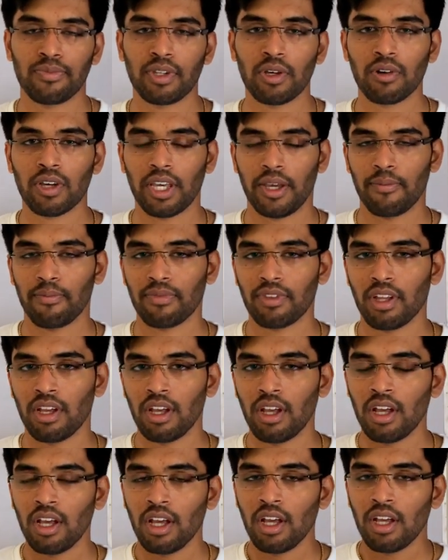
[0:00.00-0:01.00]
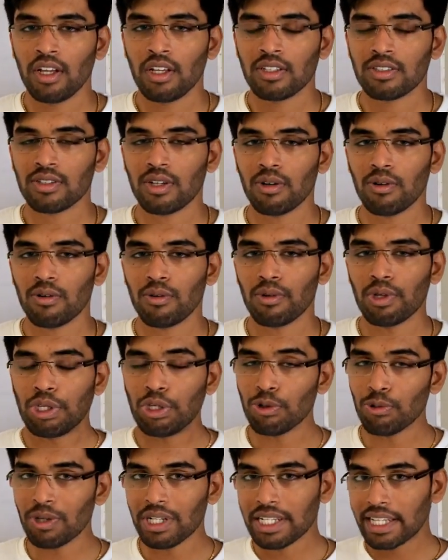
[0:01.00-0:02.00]
Okay, so
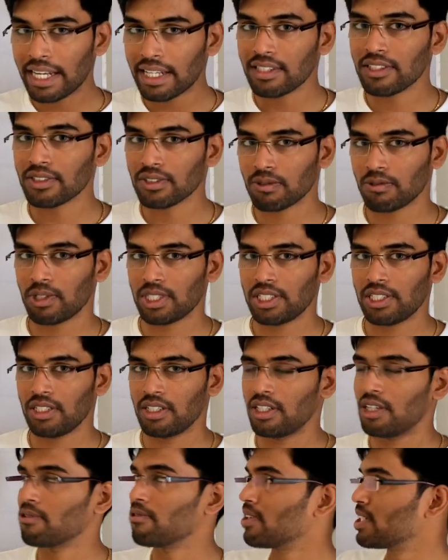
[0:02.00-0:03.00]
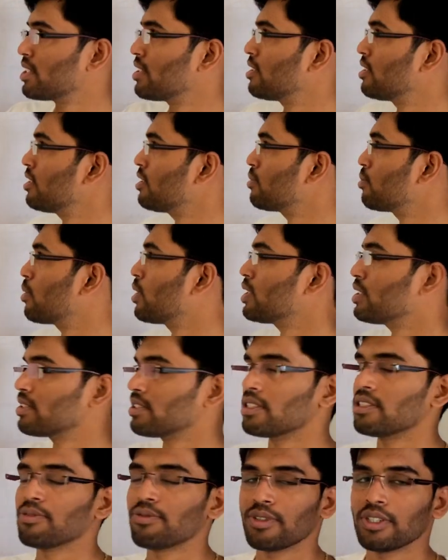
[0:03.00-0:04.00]
you will get this question. The question is what is
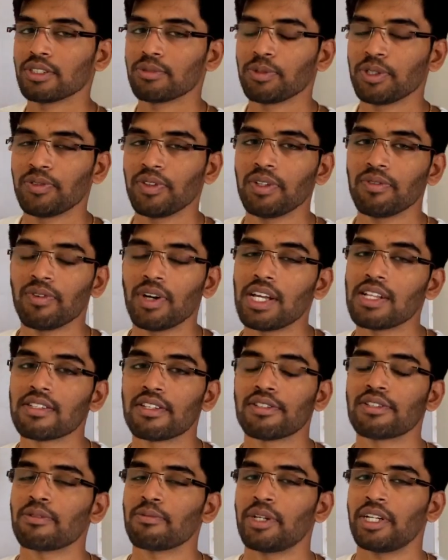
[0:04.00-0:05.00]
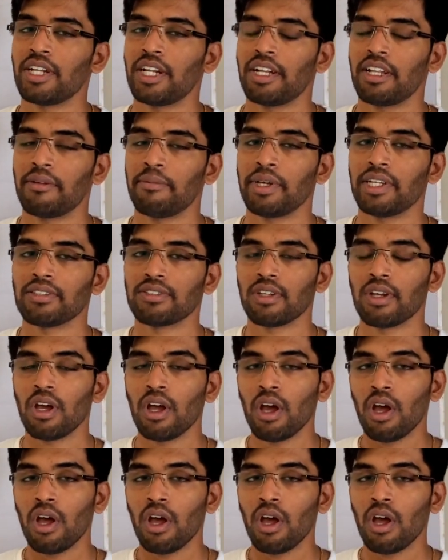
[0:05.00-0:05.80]
the difference between file system and database?